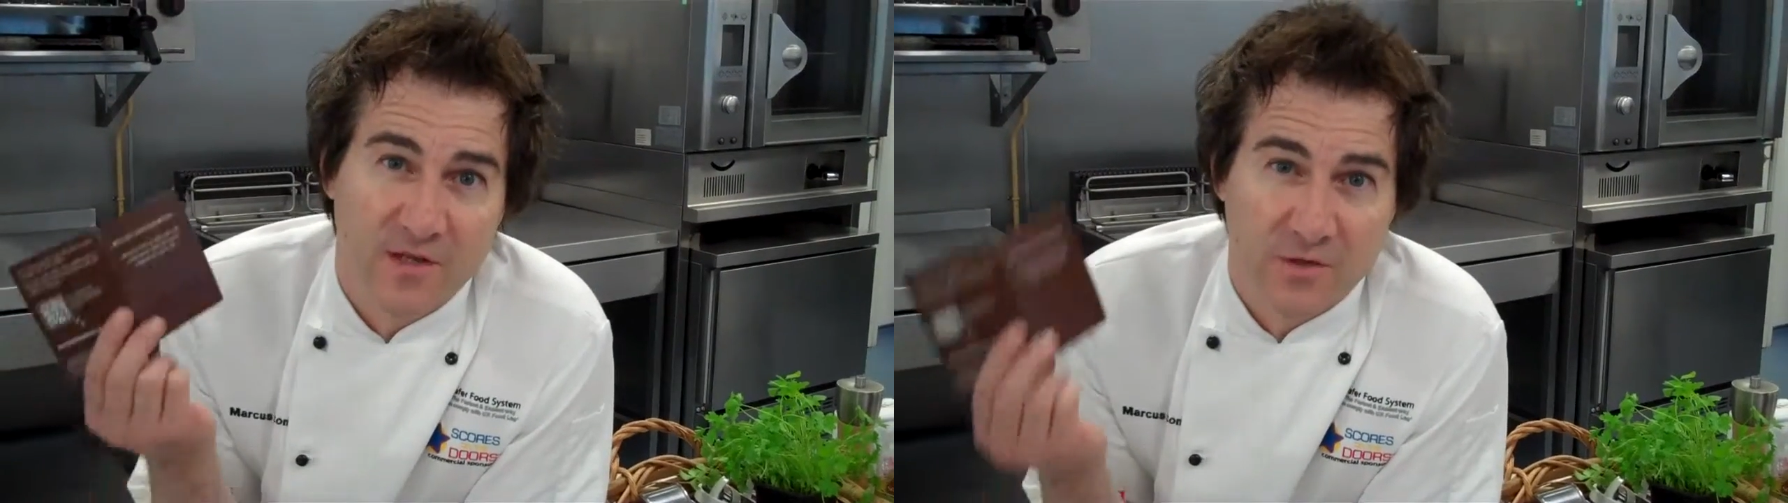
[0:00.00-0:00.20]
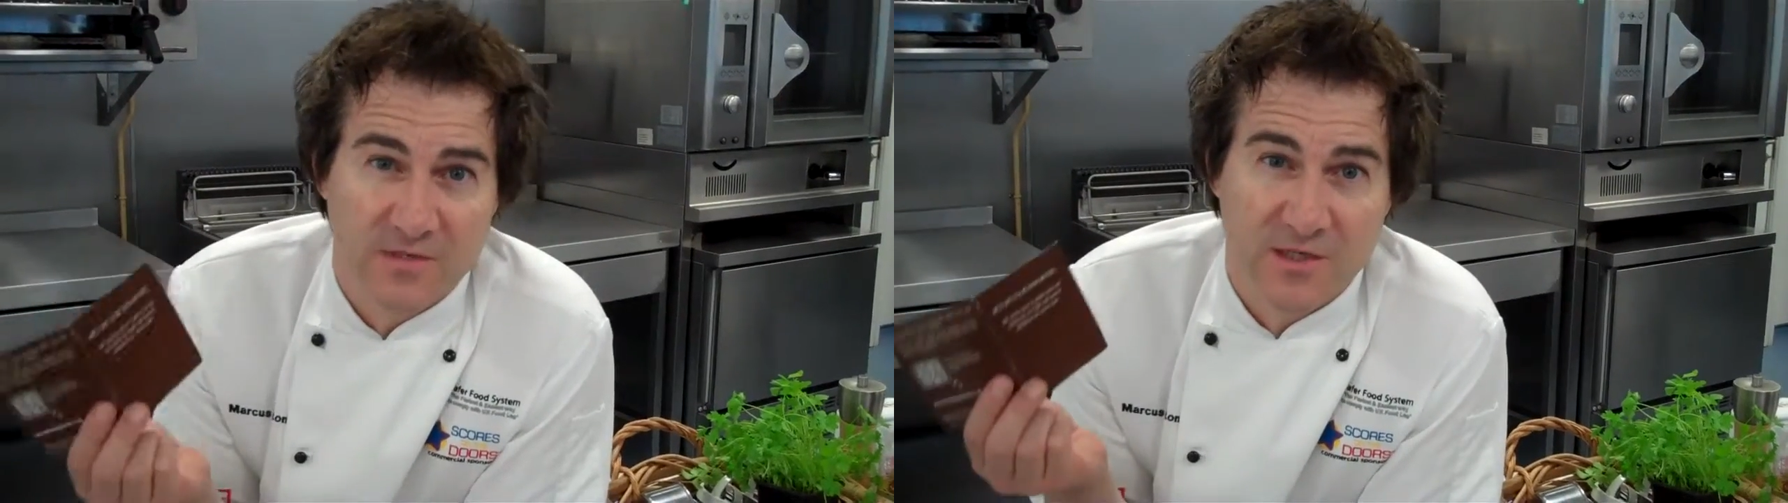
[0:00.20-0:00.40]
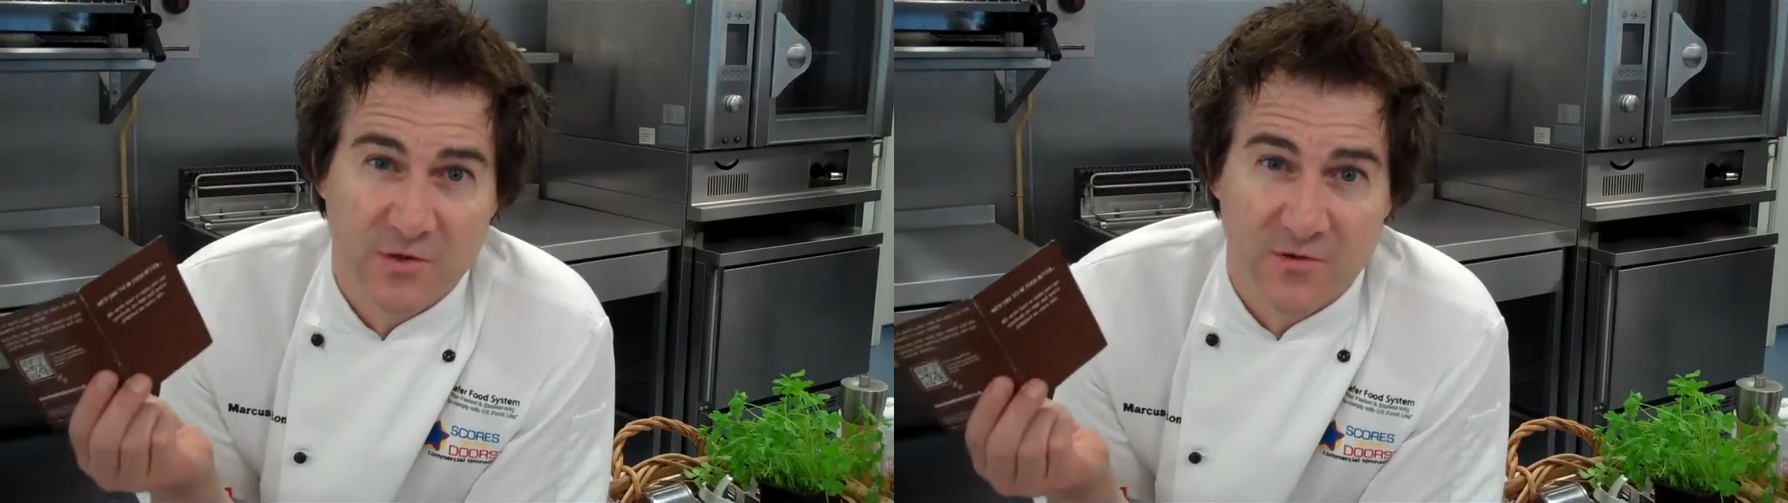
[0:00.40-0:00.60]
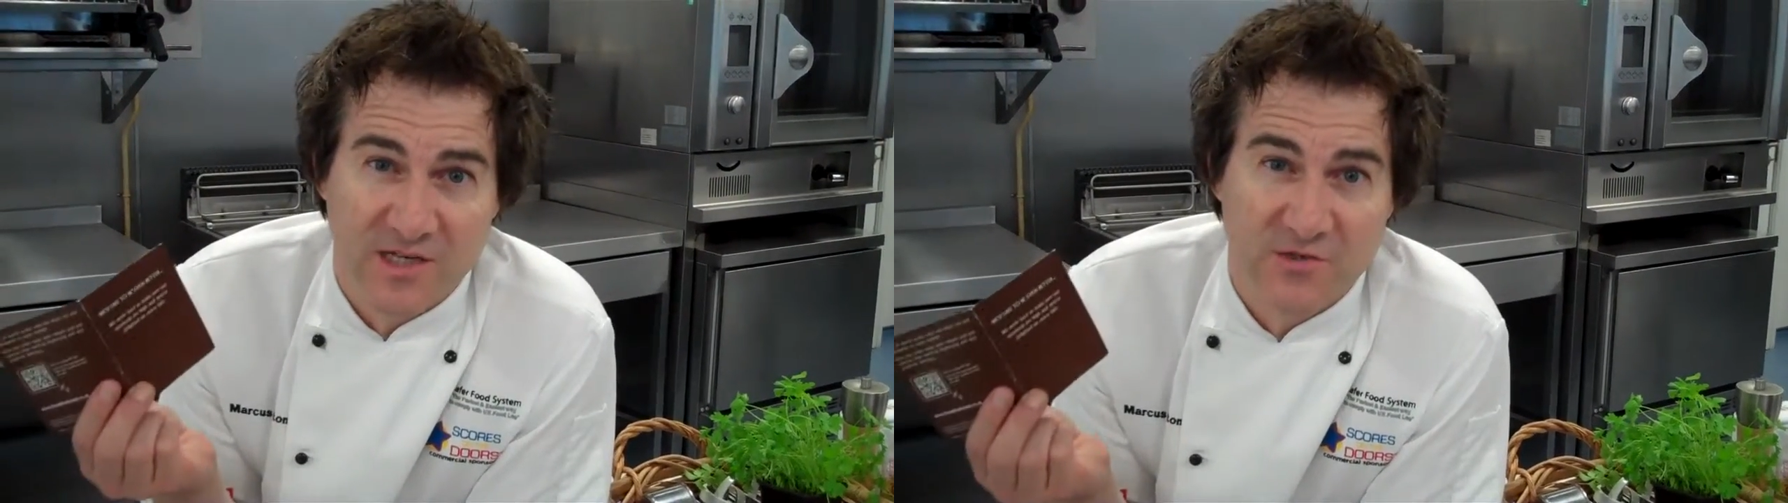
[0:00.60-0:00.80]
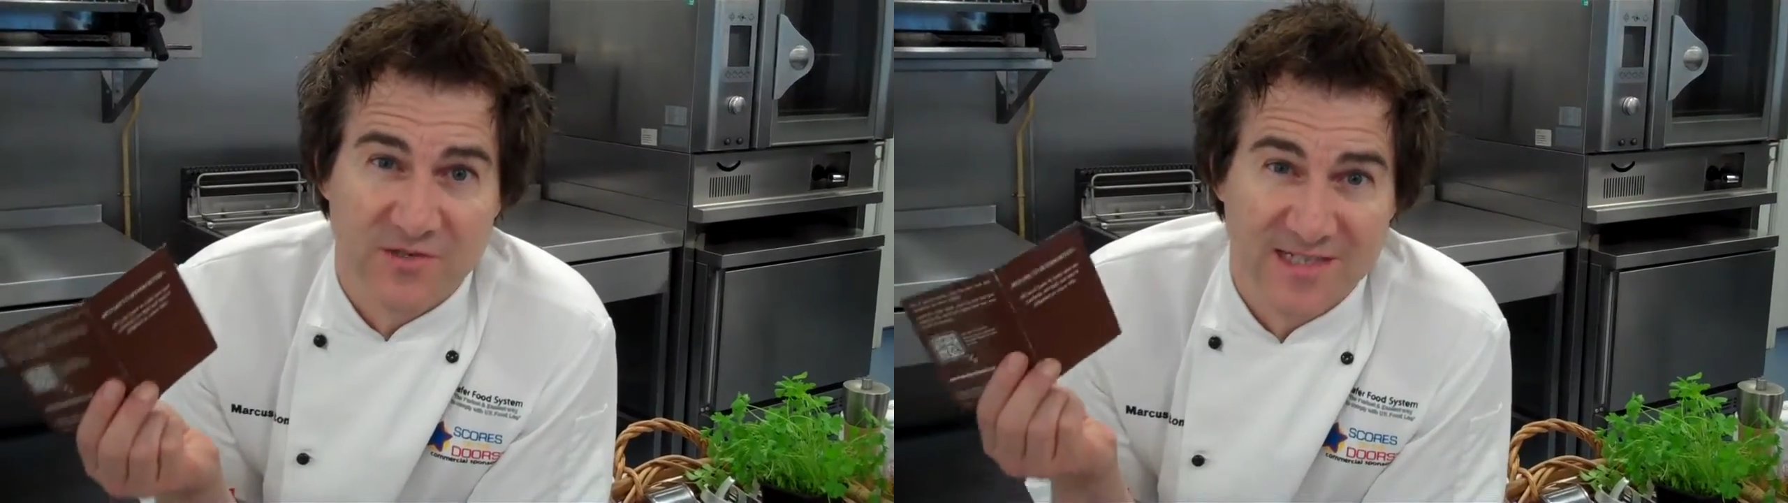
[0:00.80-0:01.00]
that comes in your
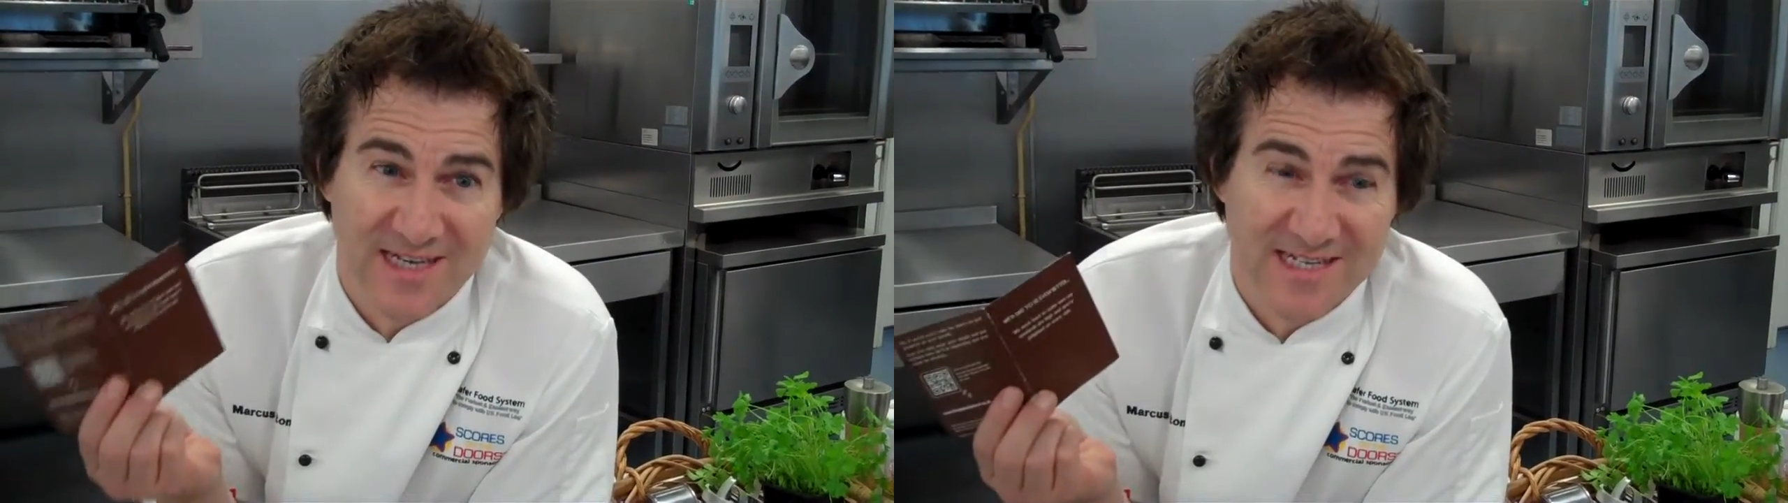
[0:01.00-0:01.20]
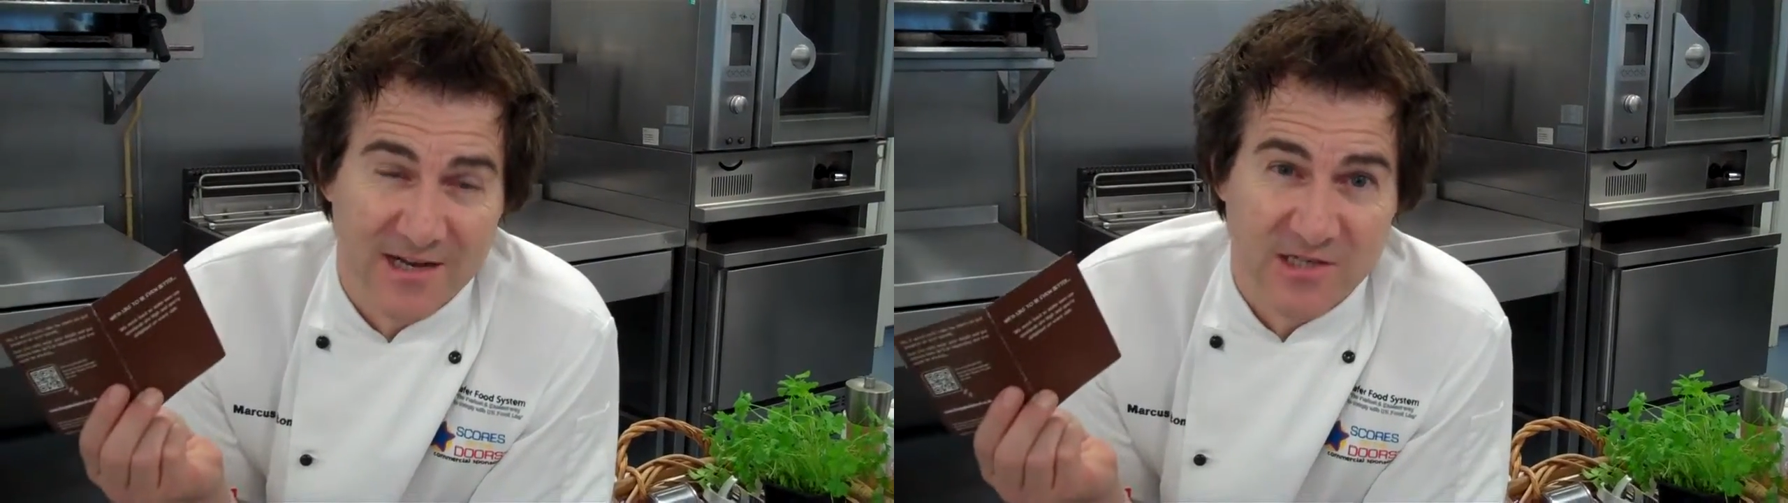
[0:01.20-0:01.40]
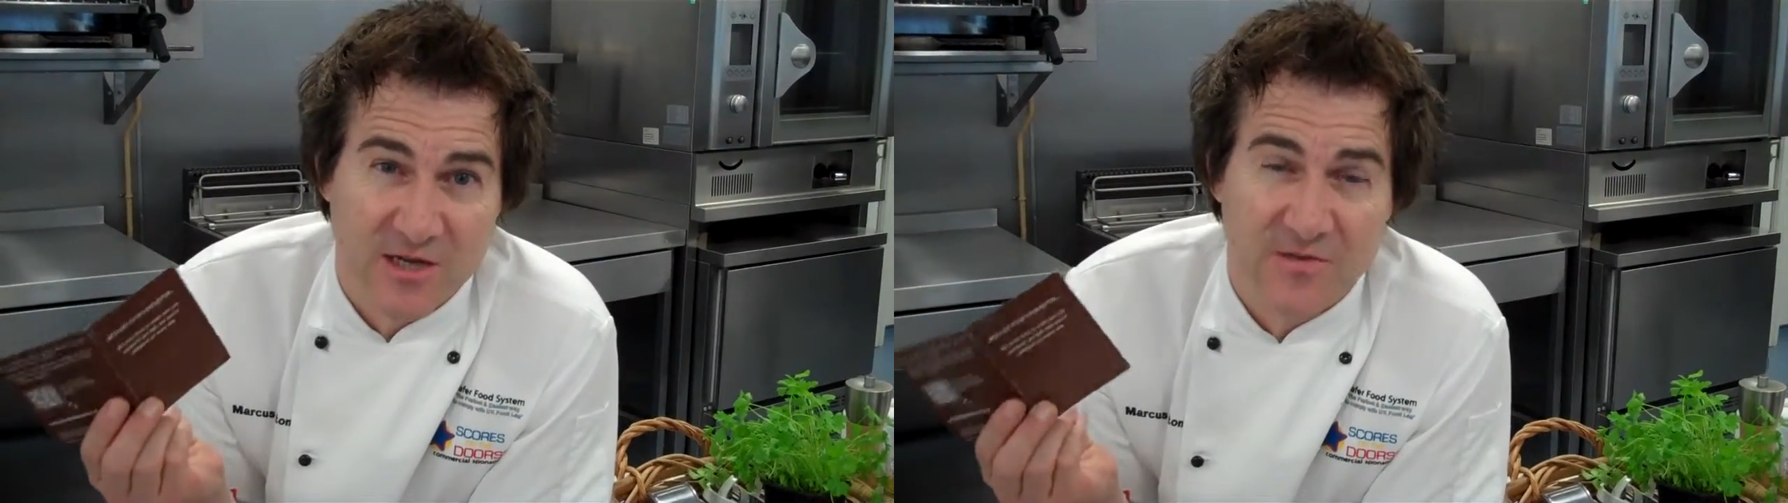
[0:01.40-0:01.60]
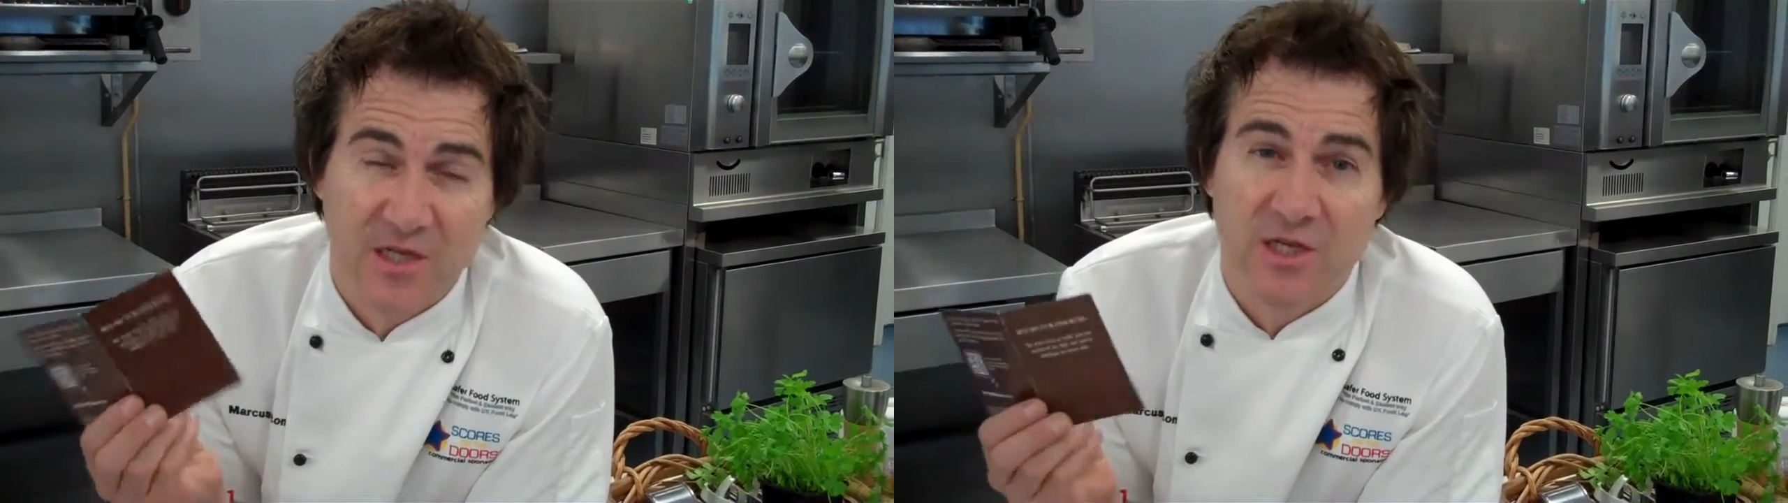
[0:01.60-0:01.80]
restaurant's details so that